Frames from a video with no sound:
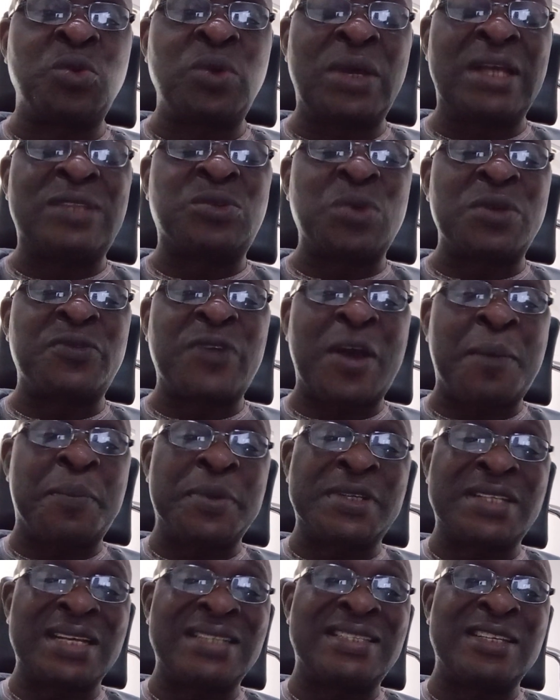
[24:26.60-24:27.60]

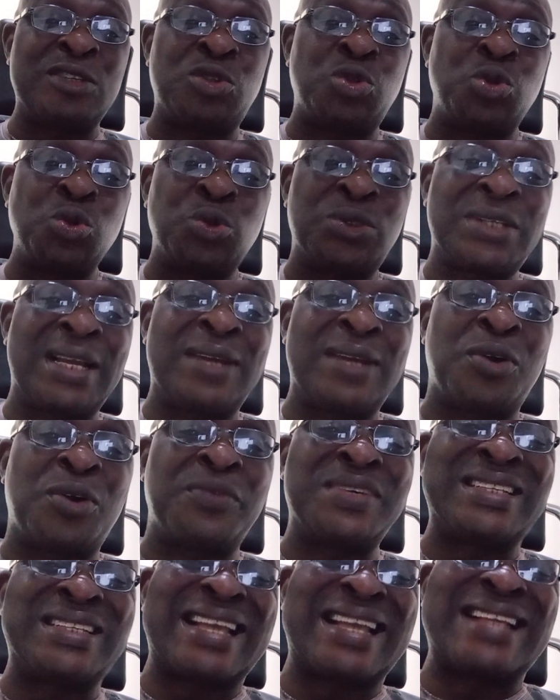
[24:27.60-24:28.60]
25% in 2/3
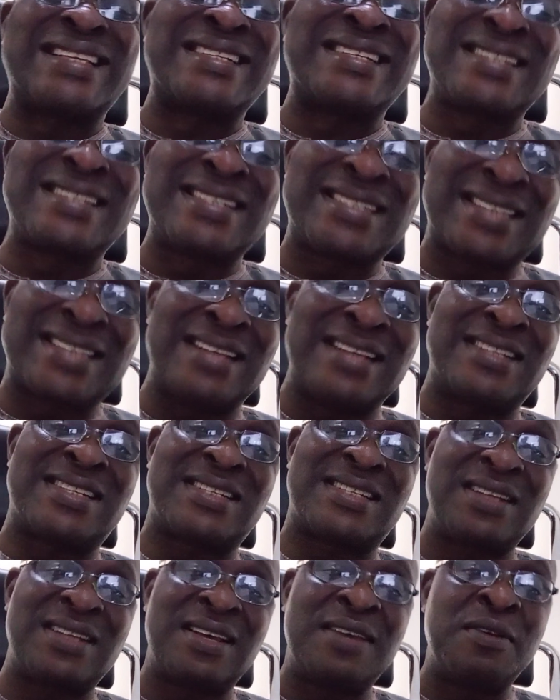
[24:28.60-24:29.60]
of the 36
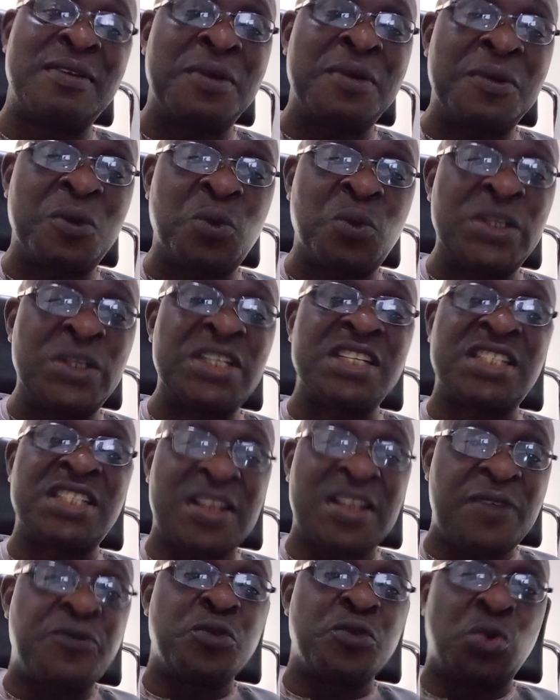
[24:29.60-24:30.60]
states, which
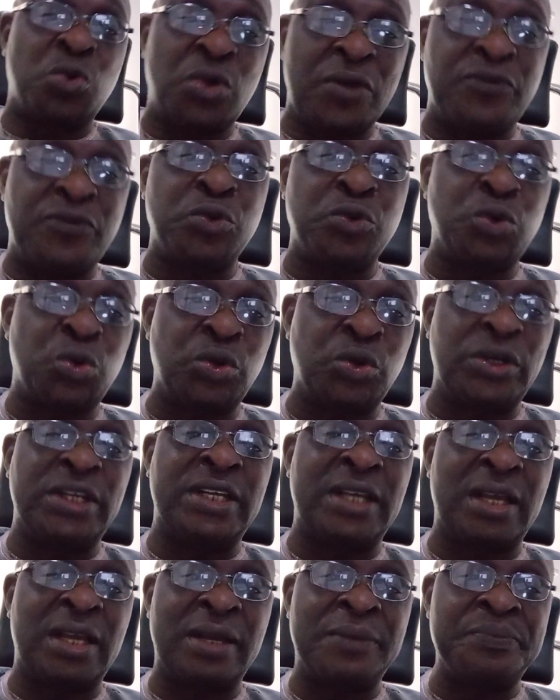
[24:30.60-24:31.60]
is if you do
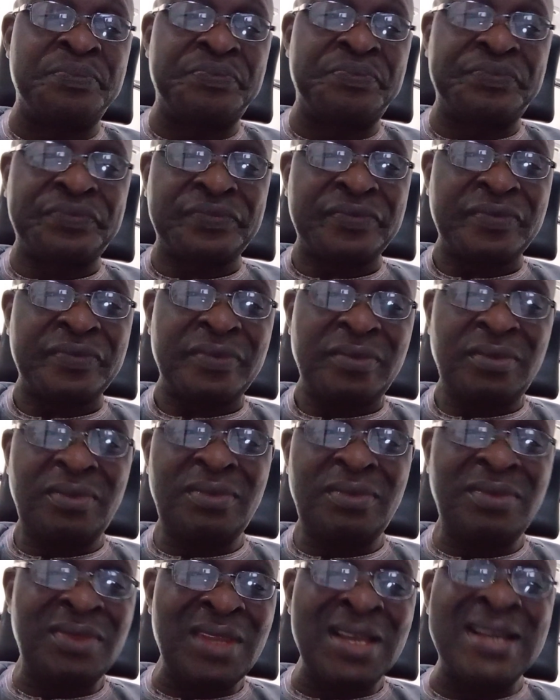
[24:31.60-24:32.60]
the
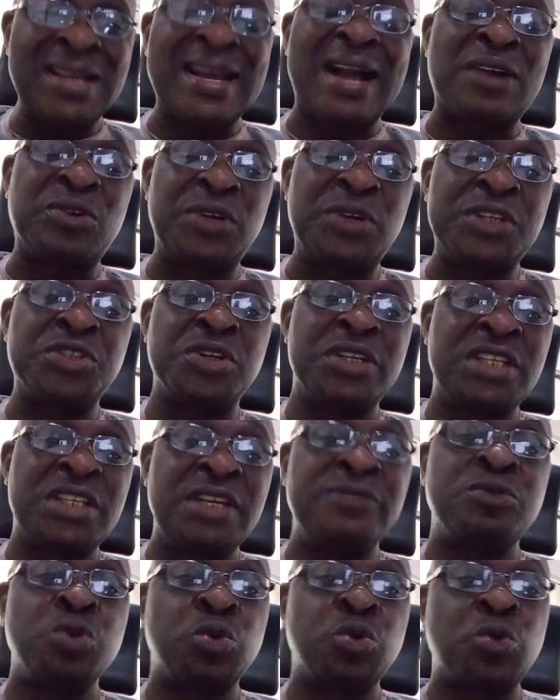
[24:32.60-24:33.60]
calculation, it
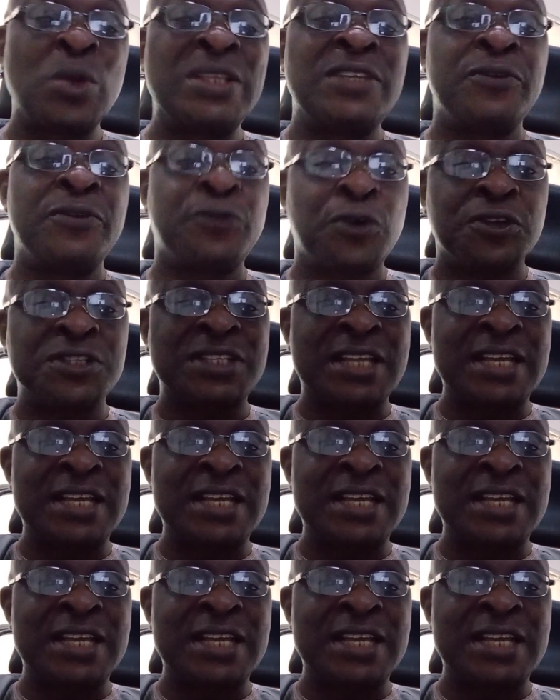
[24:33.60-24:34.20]
gives you 24